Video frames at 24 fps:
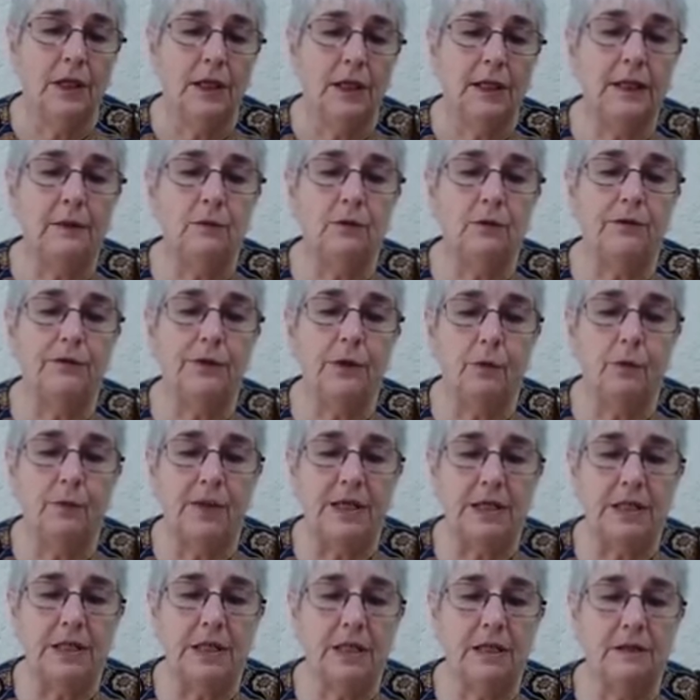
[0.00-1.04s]
He would feel
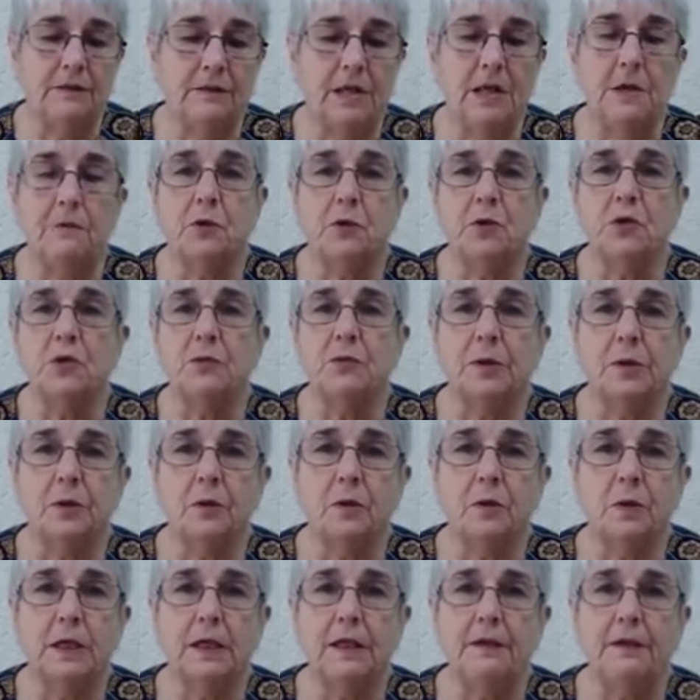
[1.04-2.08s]
better, and the evil spirit
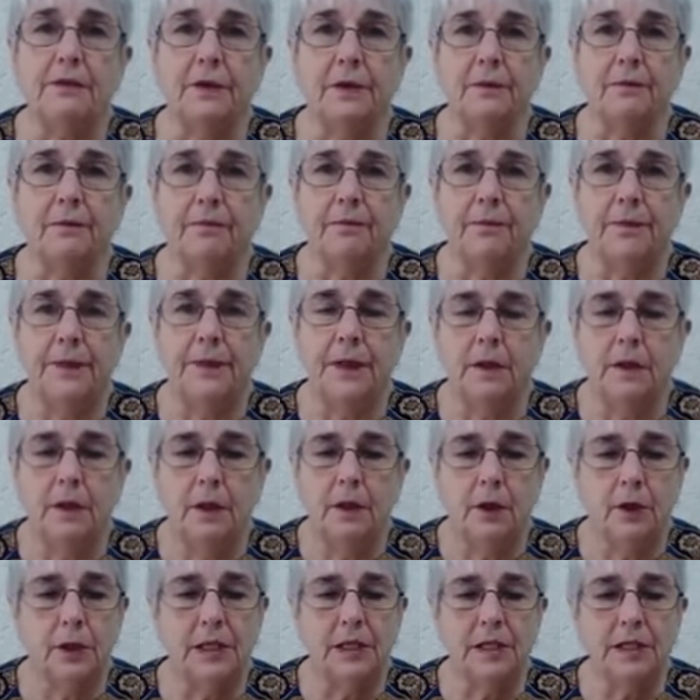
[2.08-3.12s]
would leave him."
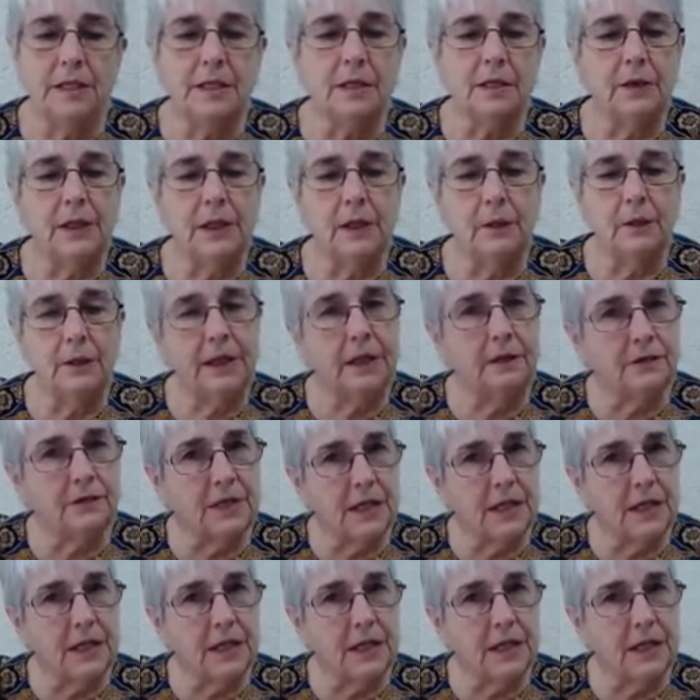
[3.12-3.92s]
Okay, so here we have